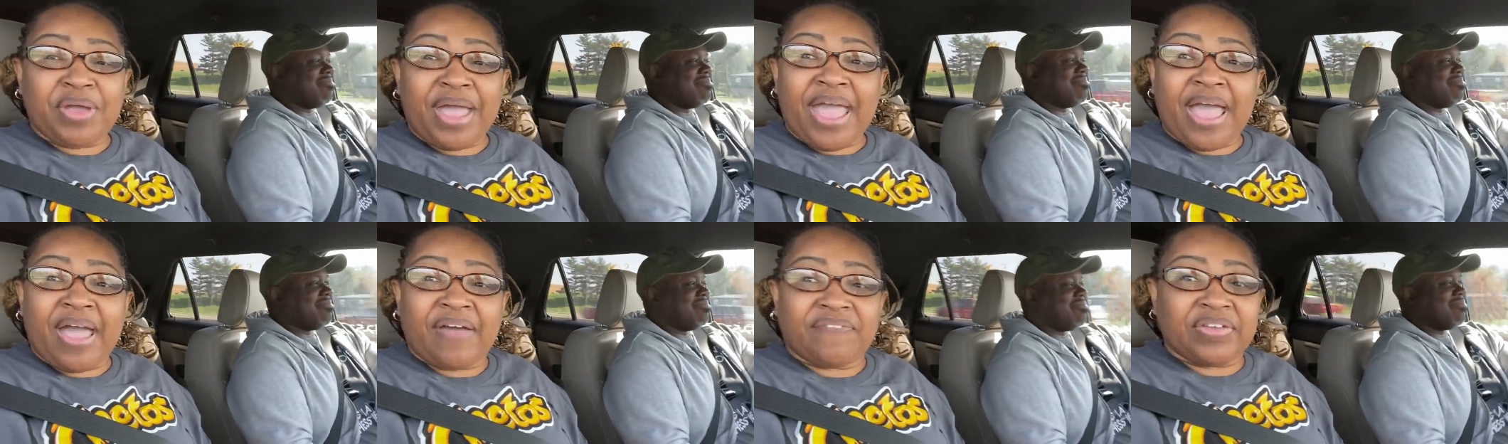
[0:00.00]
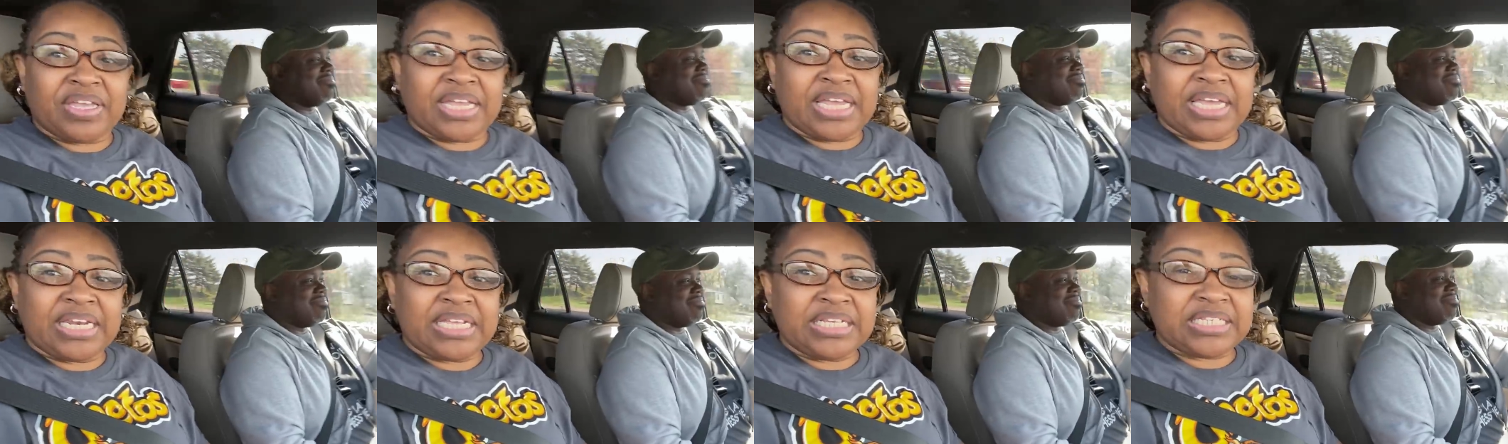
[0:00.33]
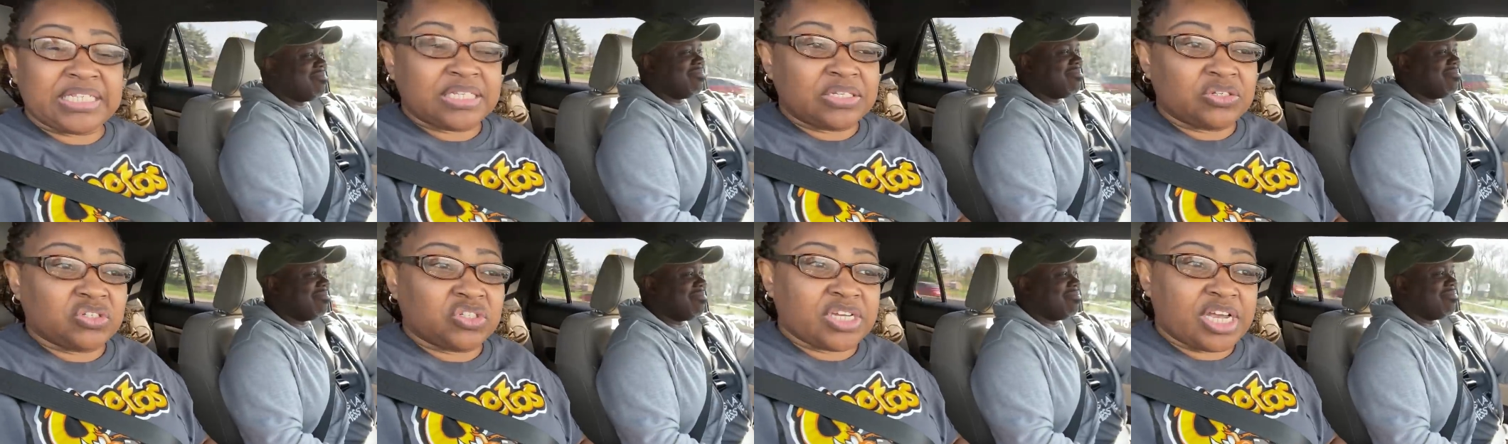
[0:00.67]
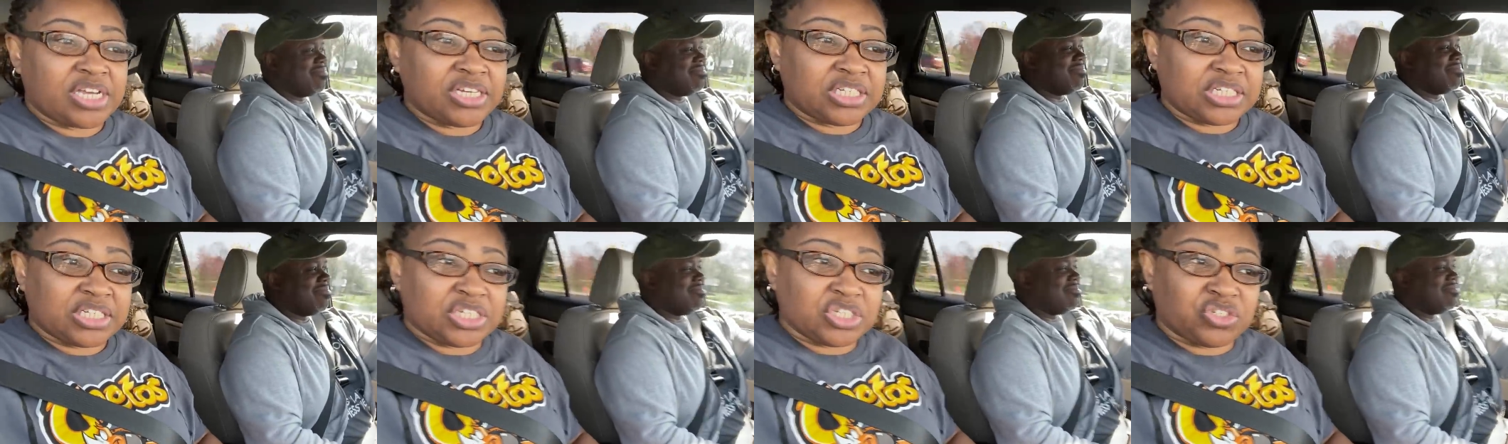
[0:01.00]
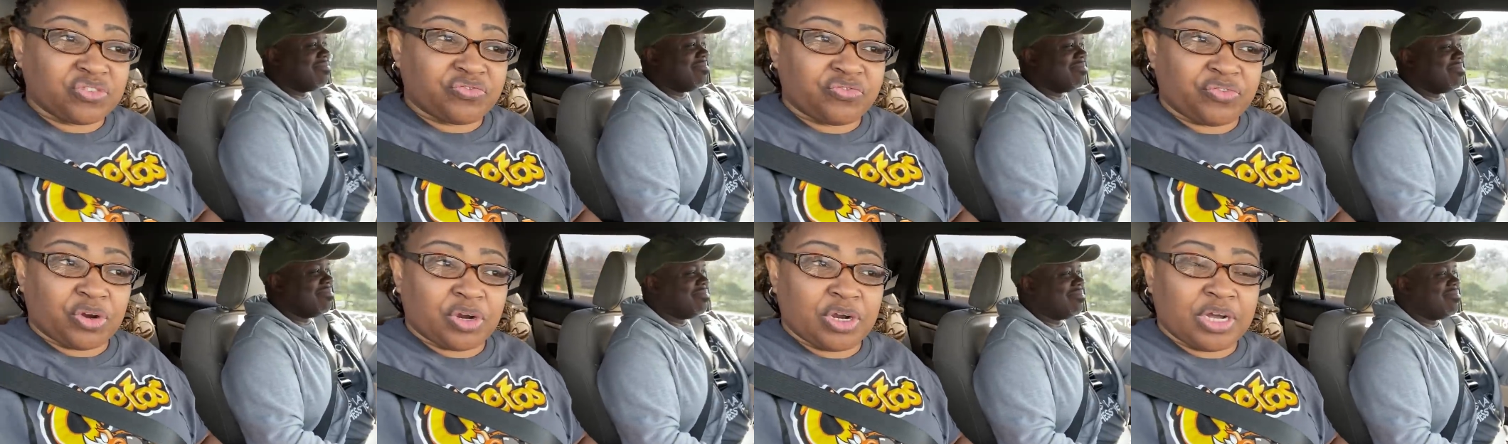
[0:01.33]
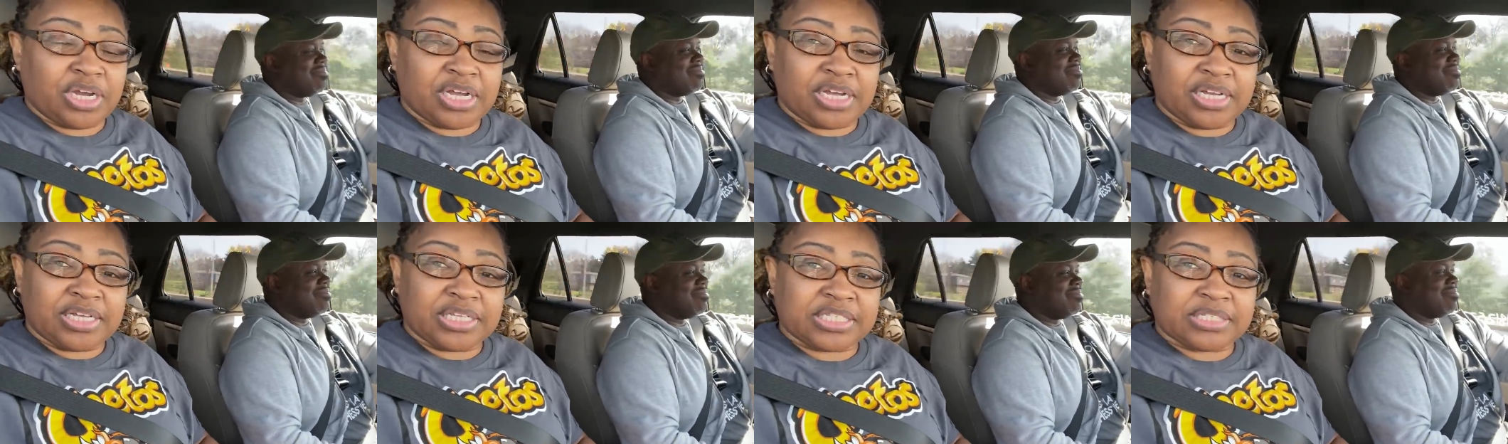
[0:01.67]
Speaker 1: you have any suggestions for
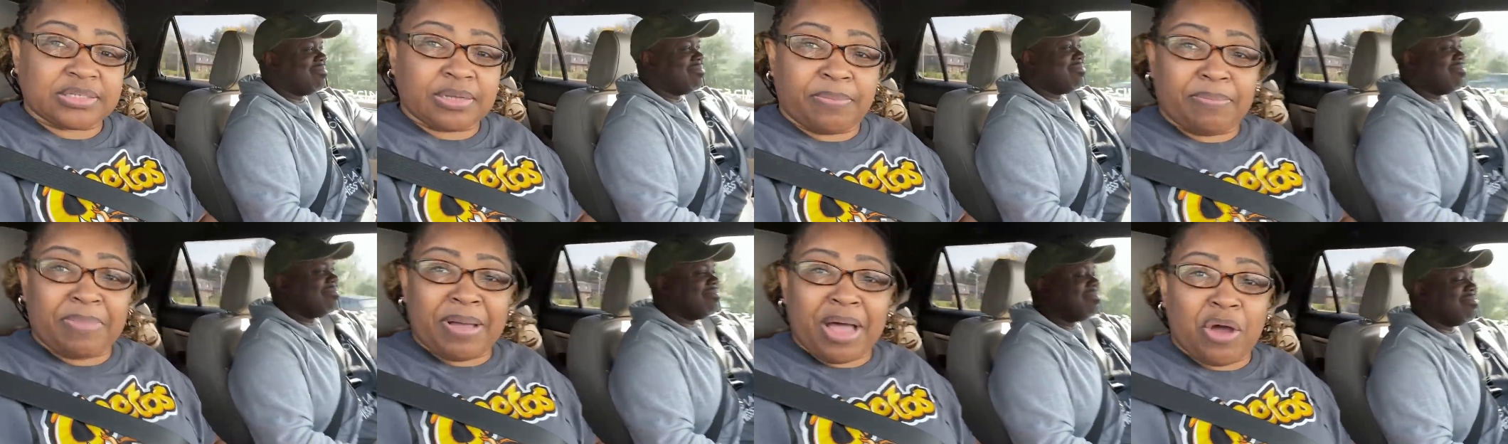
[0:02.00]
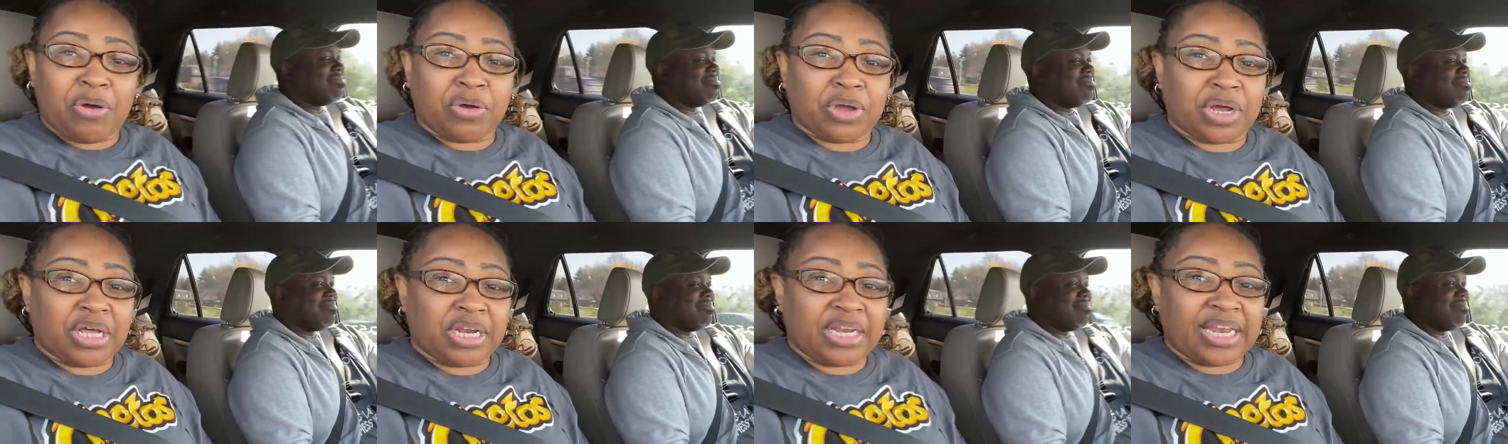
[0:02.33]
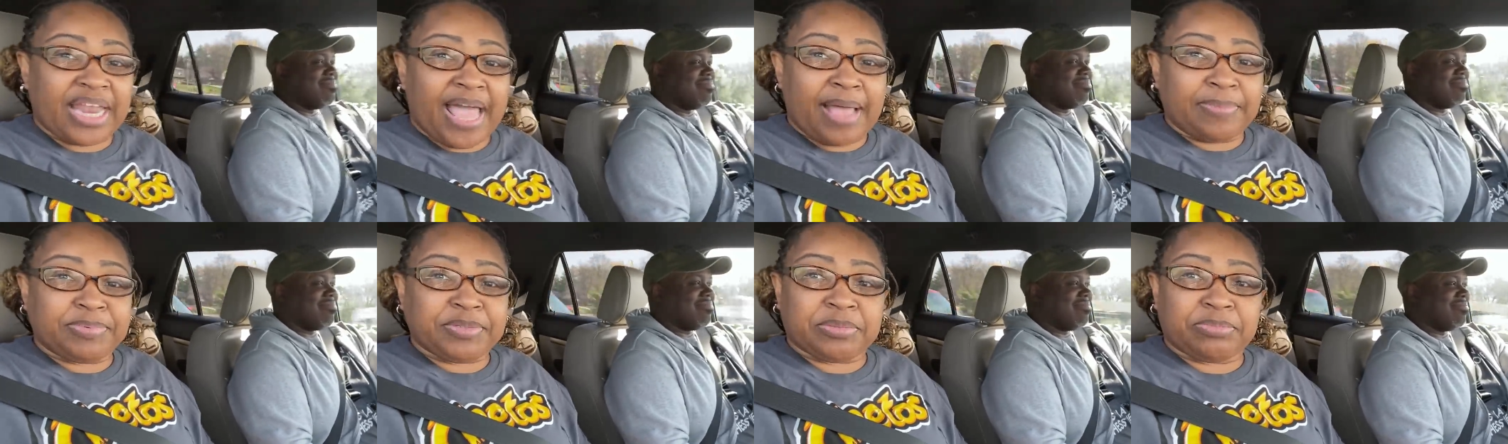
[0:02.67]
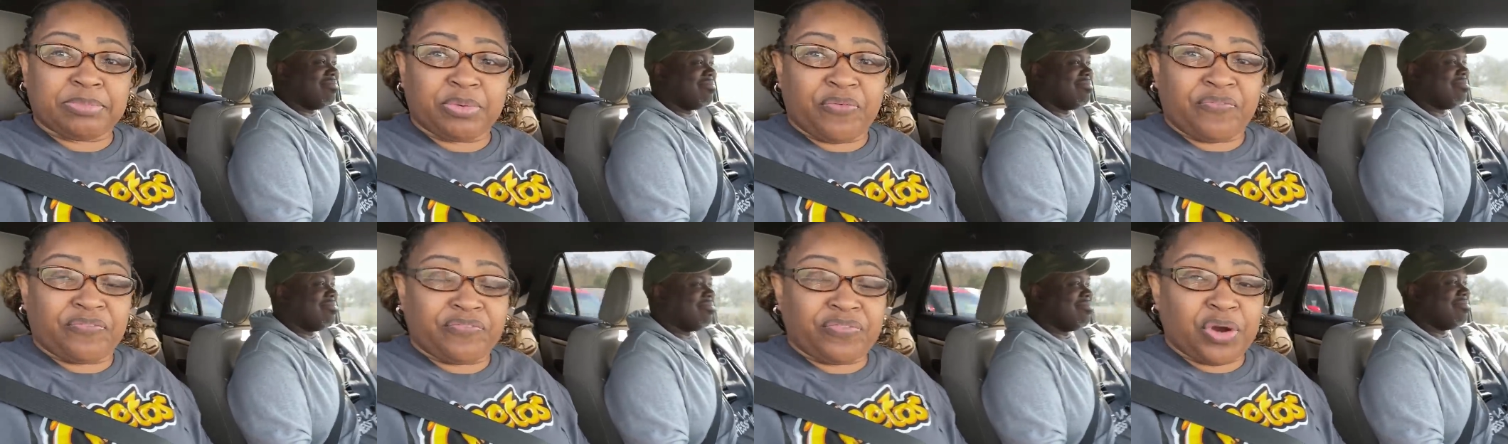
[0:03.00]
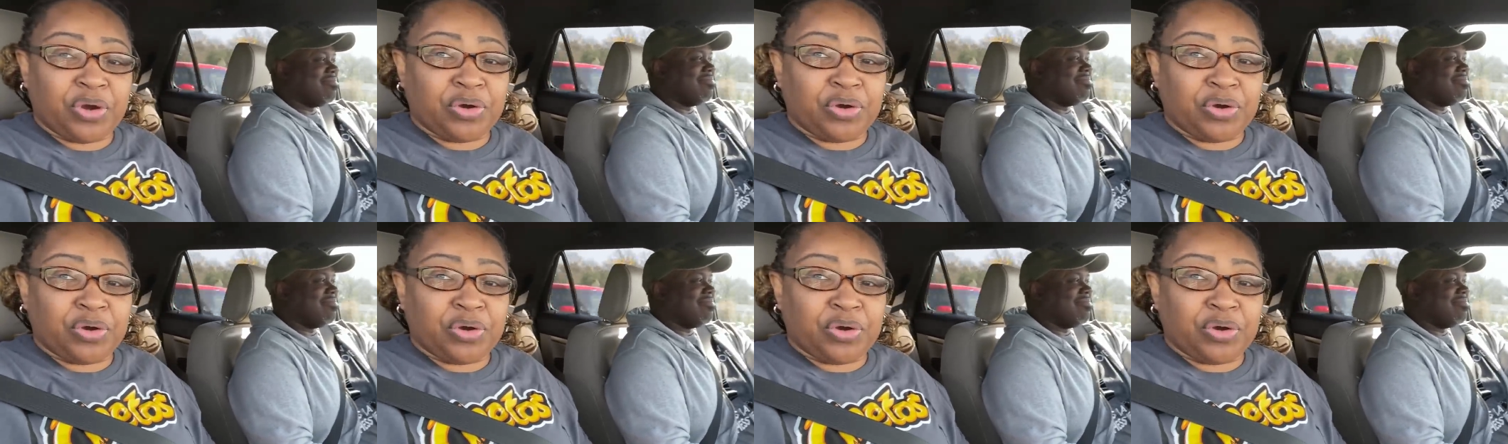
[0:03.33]
us about collapsible